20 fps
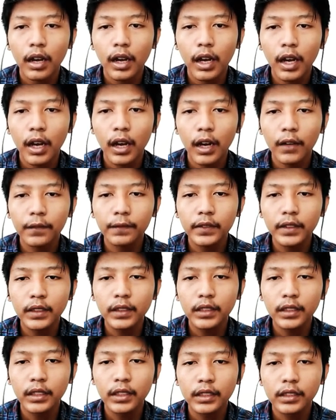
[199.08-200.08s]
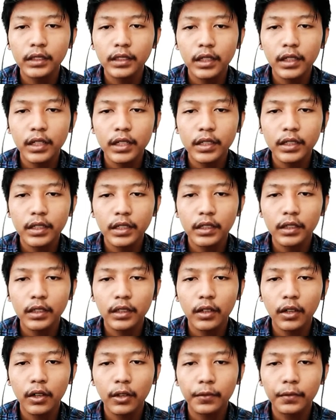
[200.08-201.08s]
After the installation
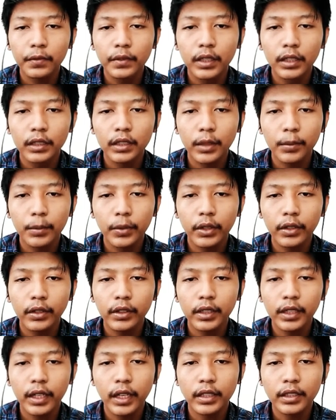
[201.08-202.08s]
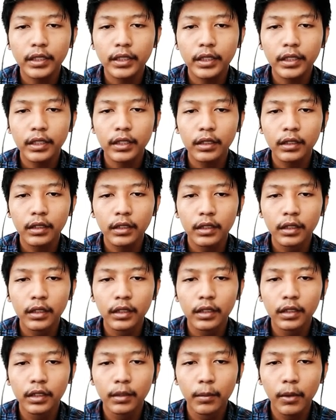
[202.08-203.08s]
of the temporary casing,
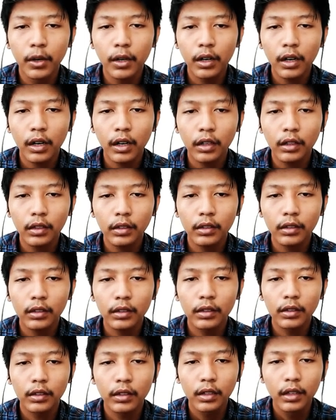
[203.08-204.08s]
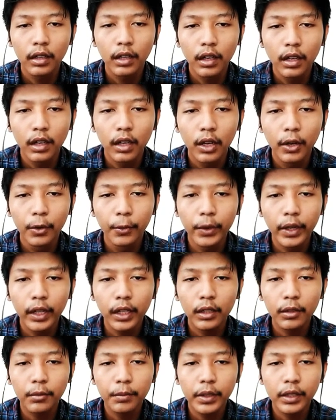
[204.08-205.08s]
the borehole will
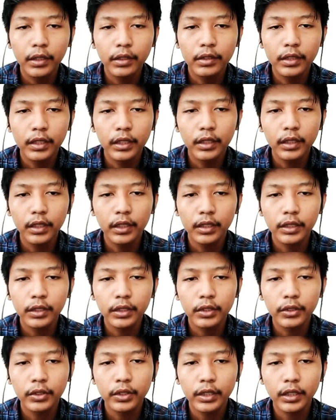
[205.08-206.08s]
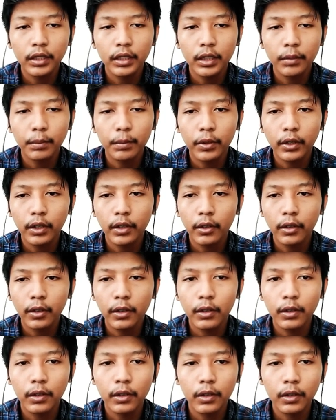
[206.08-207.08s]
be drilled using
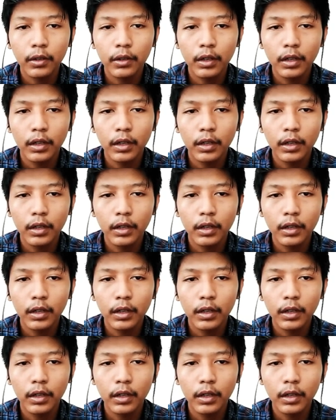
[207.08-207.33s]
appropriate